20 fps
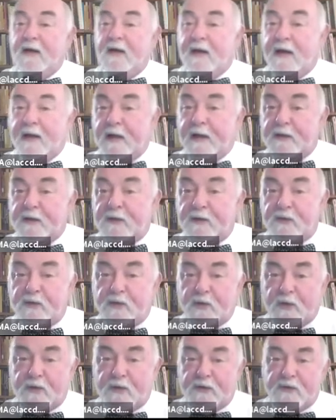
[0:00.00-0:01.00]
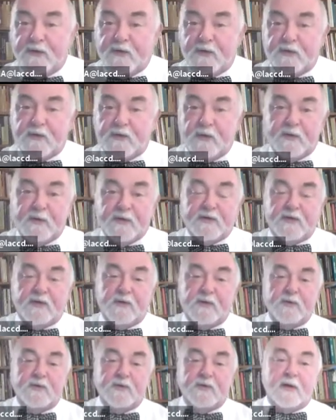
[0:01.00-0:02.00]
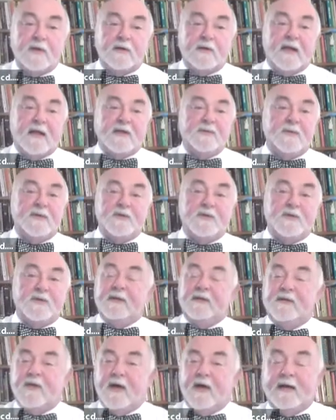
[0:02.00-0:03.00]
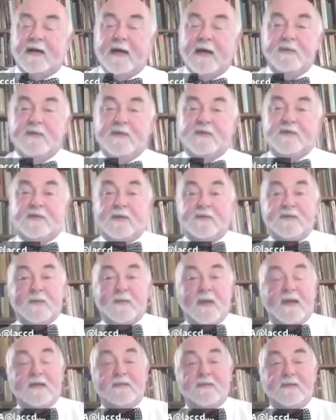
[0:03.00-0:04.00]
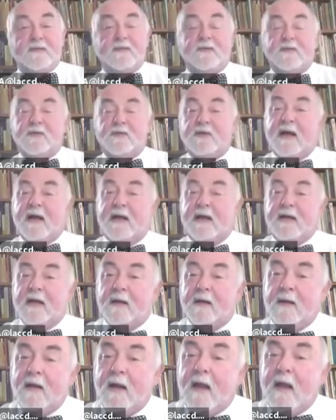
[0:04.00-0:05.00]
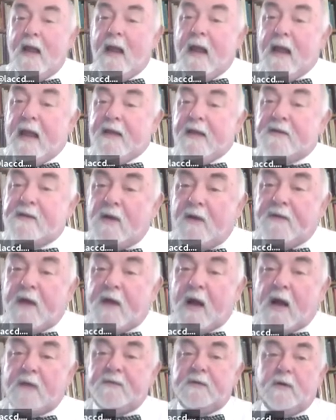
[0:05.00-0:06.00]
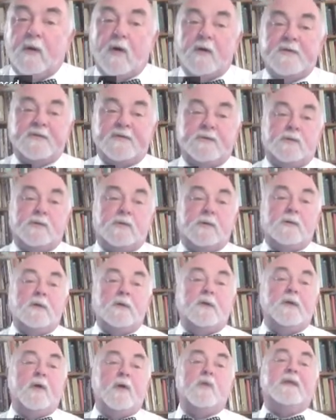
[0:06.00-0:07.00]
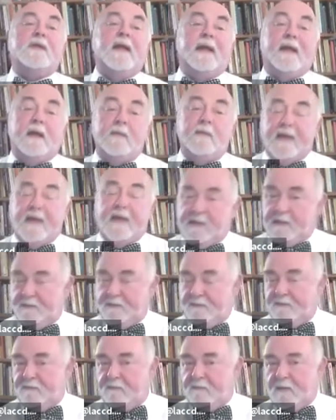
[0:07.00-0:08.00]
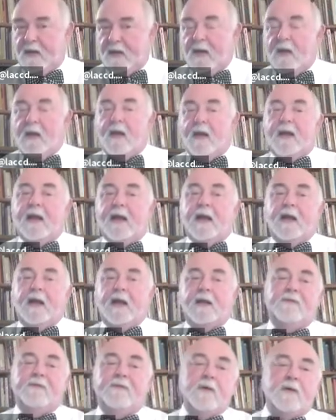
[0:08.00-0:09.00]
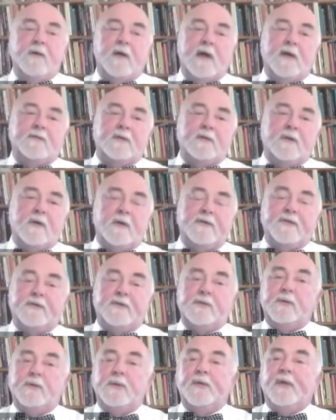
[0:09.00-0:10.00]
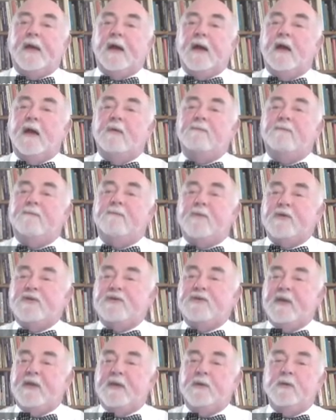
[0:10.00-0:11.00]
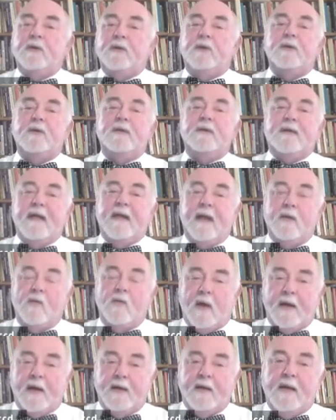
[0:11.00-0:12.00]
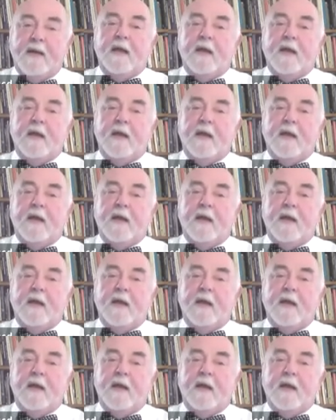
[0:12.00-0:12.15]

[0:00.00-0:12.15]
uh, taught told this to a class we jointly taught, and I was just I was amazed. It was a good idea. It's called the Harvard Law School Note Taking Method. And if you go to Harvard Law School, uh, first thing you learn day one